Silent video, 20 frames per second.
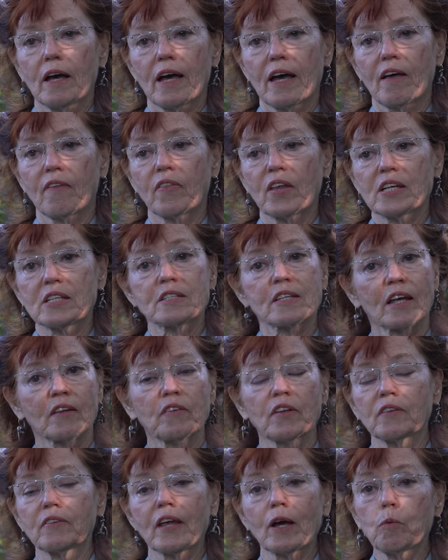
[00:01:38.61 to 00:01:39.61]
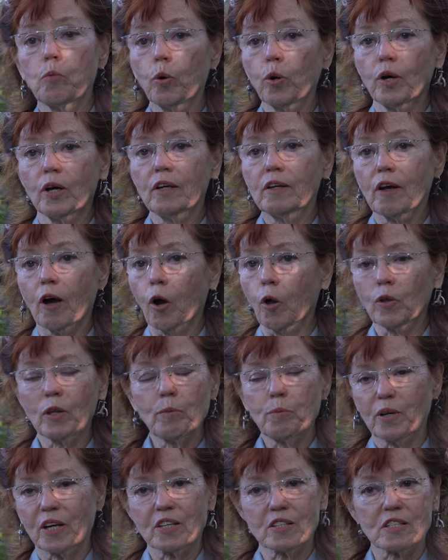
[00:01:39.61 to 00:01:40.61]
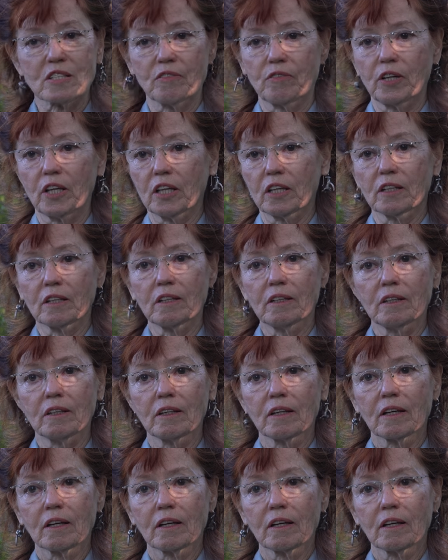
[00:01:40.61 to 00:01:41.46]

And they said that they would, only because of Ian.